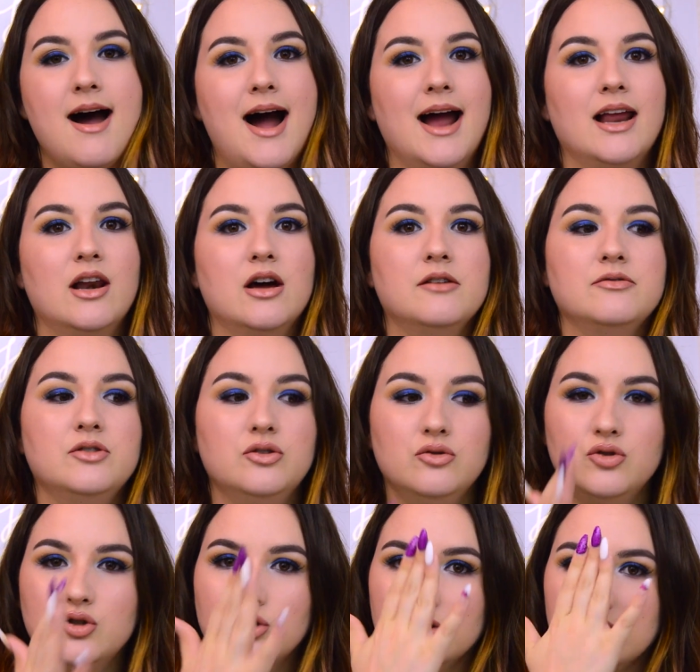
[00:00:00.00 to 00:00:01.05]
I love
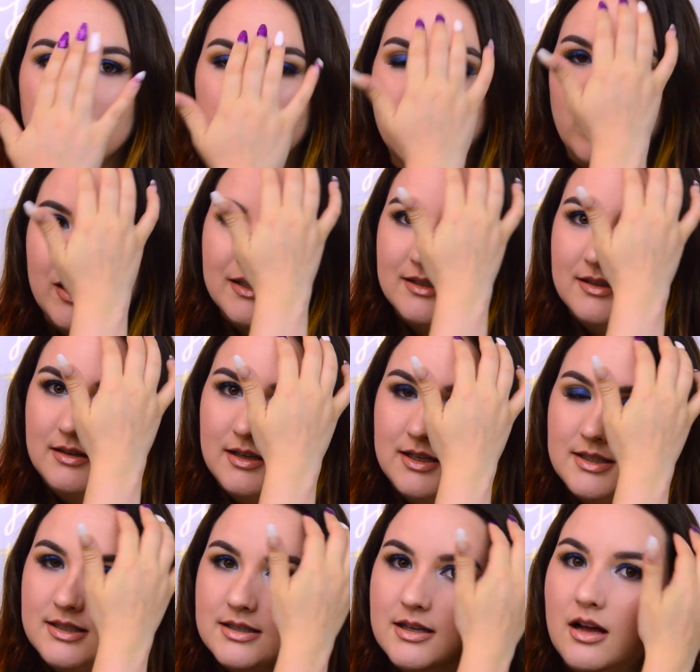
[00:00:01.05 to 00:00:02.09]
to just press
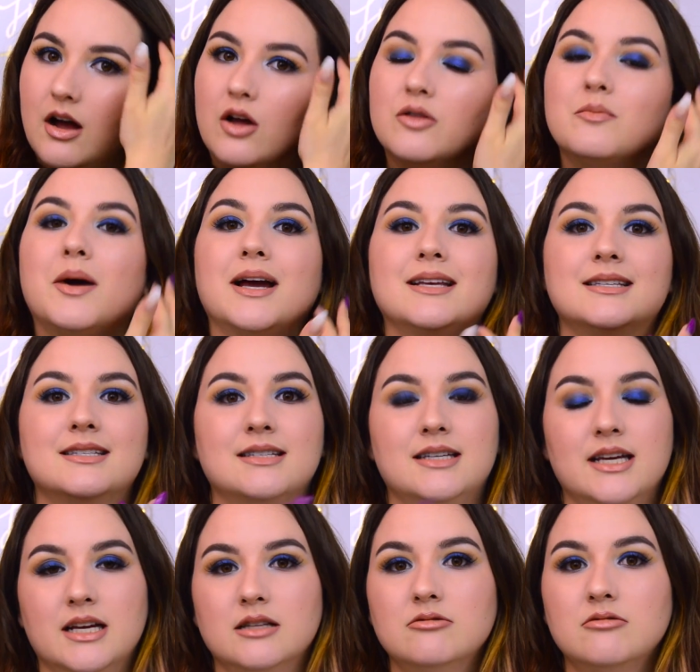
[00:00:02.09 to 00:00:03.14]
this on my
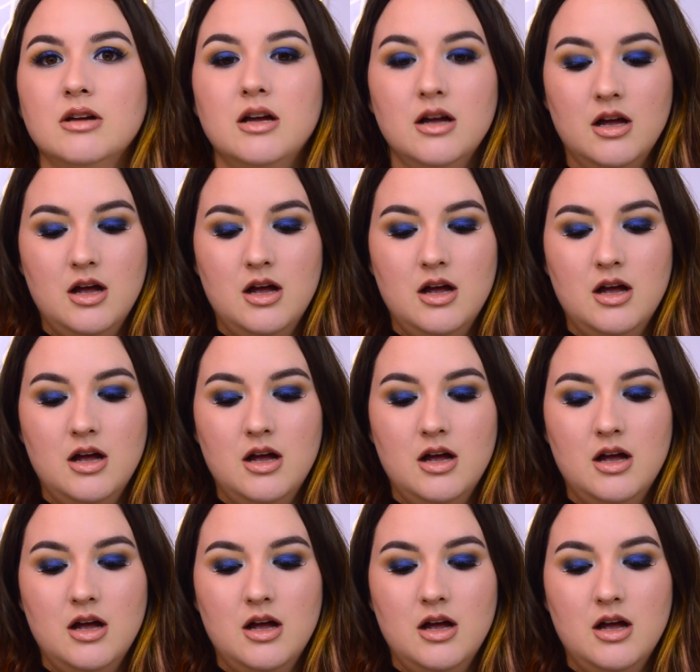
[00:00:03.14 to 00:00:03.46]
skin.